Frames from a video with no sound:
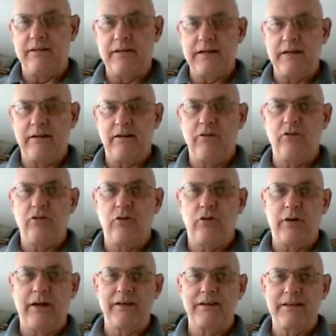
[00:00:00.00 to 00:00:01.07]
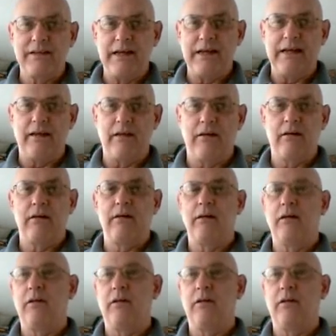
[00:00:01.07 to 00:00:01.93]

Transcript: intended to extend